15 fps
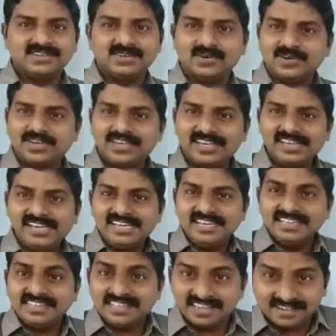Okay,
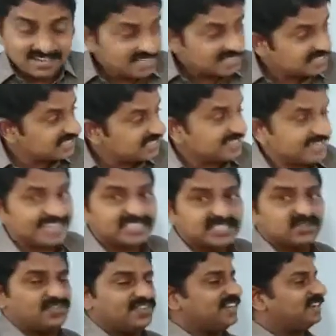then see the
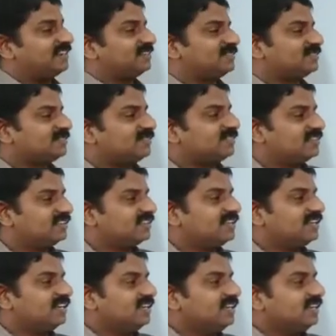next figure.
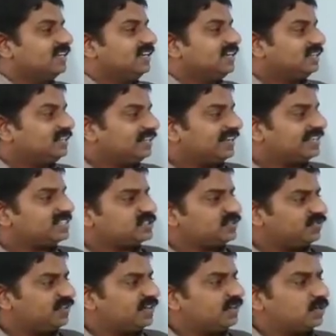In the next
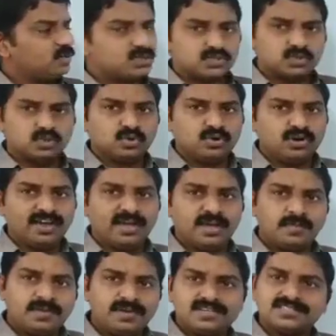figure also,
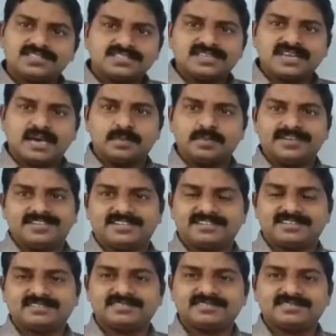AB is the
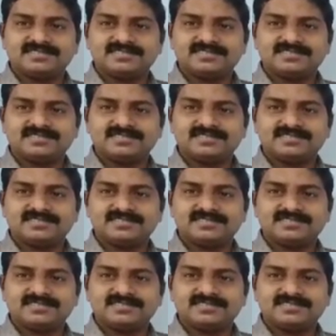diameter.